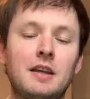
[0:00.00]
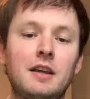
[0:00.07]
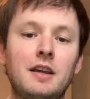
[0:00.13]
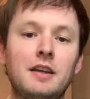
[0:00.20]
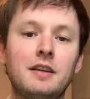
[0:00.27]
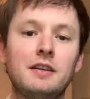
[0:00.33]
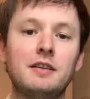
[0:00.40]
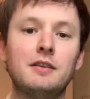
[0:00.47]

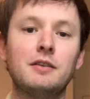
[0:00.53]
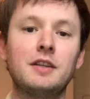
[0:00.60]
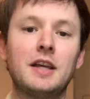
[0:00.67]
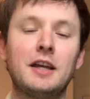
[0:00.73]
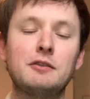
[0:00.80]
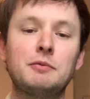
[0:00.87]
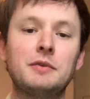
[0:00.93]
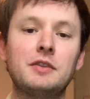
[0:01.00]
And
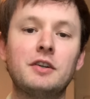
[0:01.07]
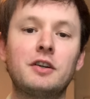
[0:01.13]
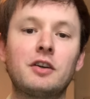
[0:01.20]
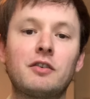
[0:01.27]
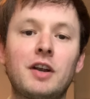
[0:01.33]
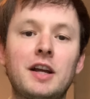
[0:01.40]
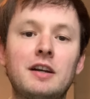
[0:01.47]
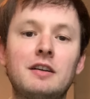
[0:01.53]
as we look
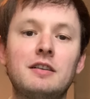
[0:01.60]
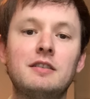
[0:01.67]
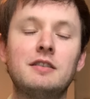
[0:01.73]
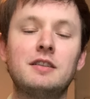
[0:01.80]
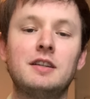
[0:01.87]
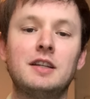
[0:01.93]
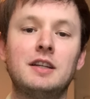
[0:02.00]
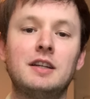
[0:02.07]
around